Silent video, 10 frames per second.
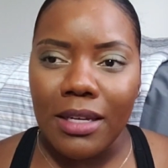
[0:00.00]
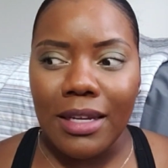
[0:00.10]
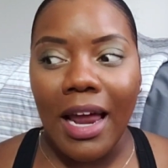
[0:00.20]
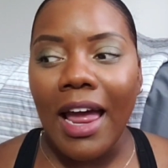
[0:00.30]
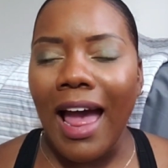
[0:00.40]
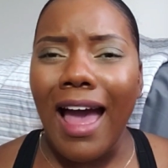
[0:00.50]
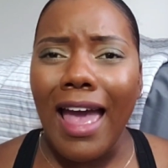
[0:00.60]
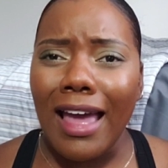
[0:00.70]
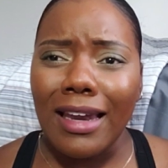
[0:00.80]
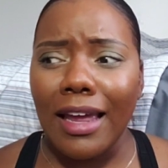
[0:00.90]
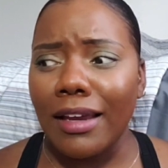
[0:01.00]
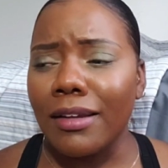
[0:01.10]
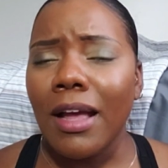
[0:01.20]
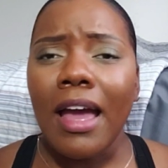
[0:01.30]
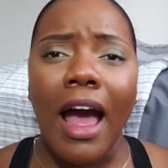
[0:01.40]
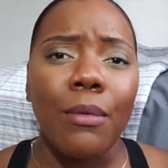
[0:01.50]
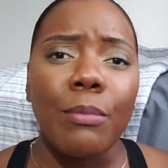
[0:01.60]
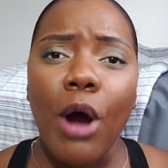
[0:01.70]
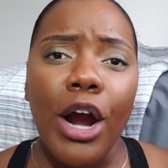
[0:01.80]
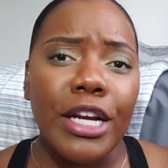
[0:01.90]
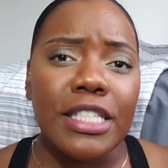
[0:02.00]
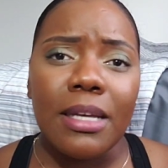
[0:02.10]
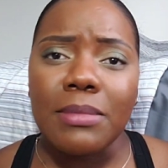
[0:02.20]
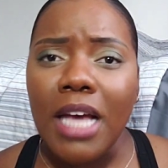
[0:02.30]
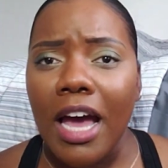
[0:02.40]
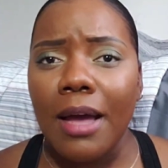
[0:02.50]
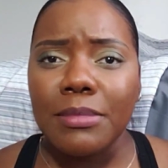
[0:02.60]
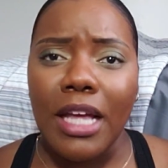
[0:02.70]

And then I had like I would party sometimes.